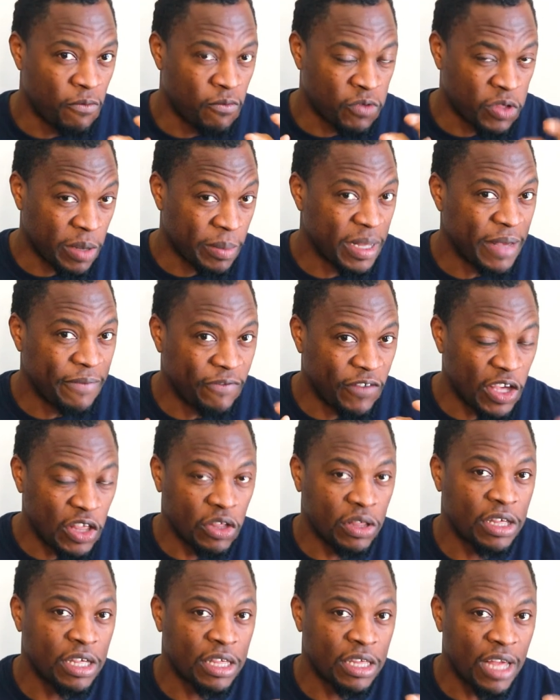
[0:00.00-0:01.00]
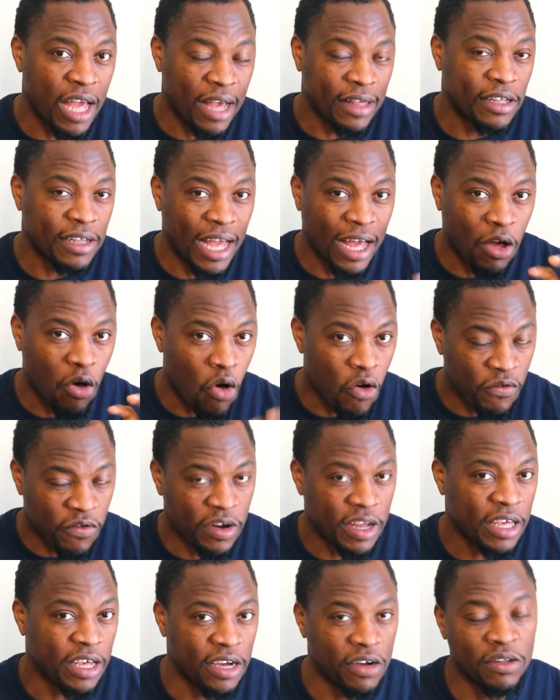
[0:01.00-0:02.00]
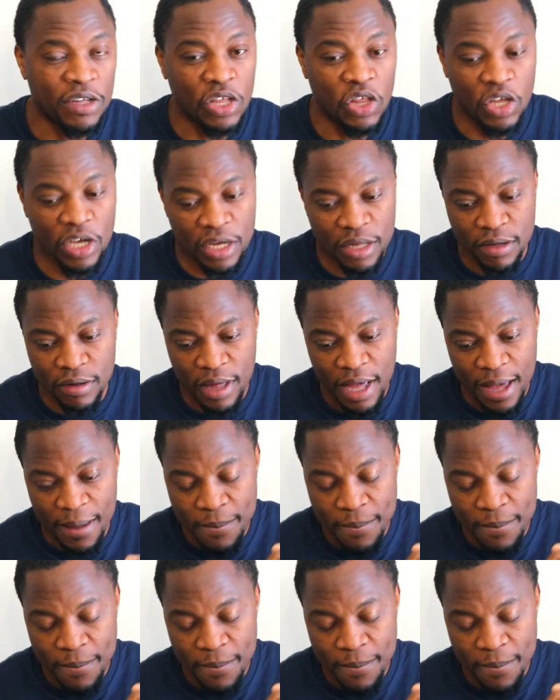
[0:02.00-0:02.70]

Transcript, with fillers: I, some of the, the stocks that I cover here on the channel,